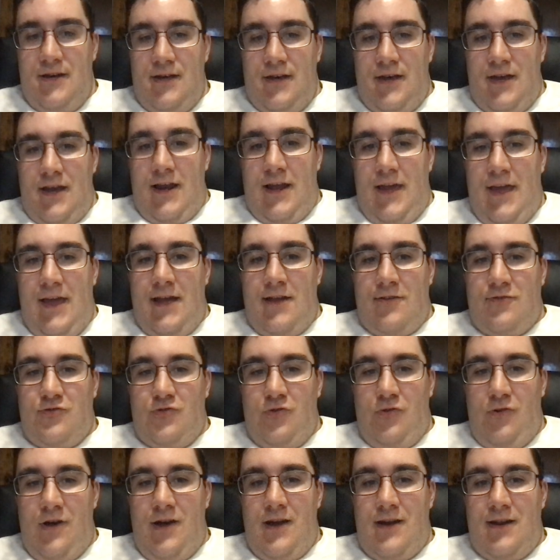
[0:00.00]
an
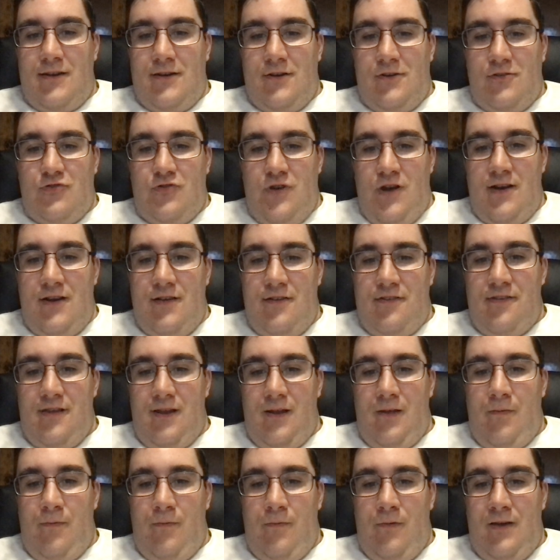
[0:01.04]
android, and they're trying to set
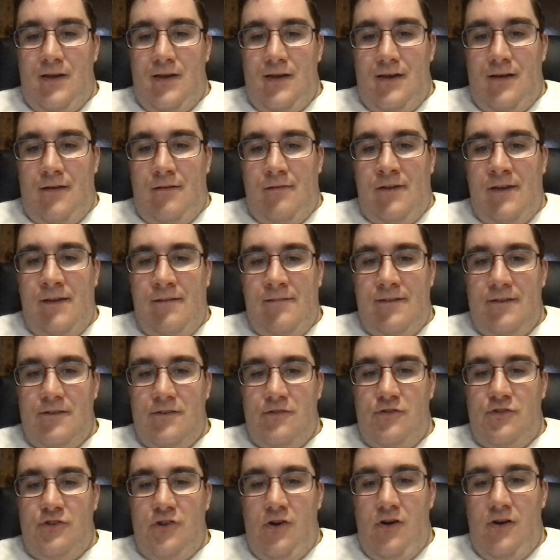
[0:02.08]
up
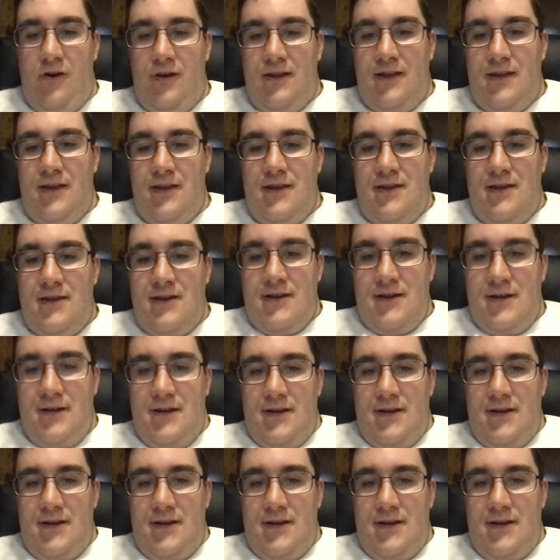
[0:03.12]
Weyland-Yutani